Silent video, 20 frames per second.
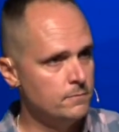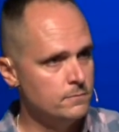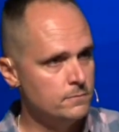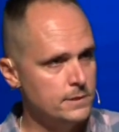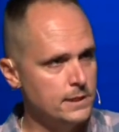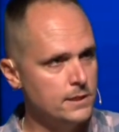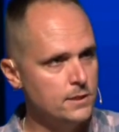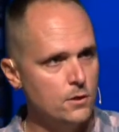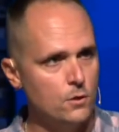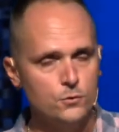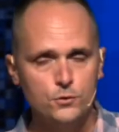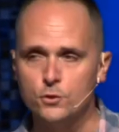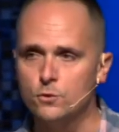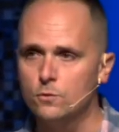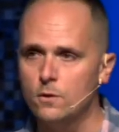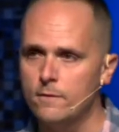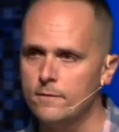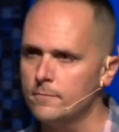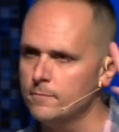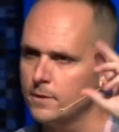Didn't know two
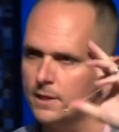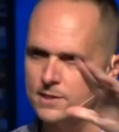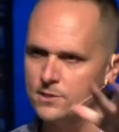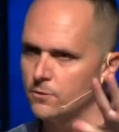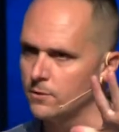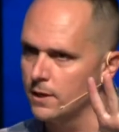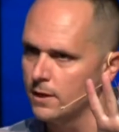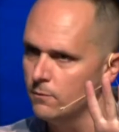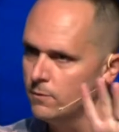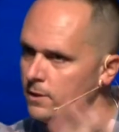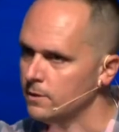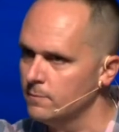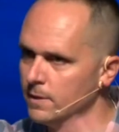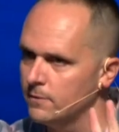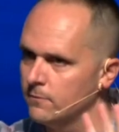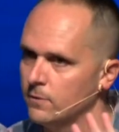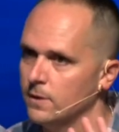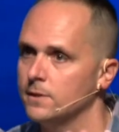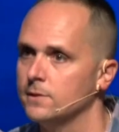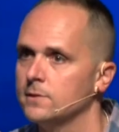of them, but that's okay. We can make
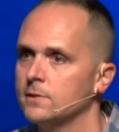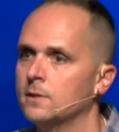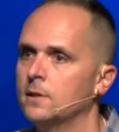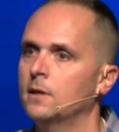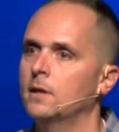friends.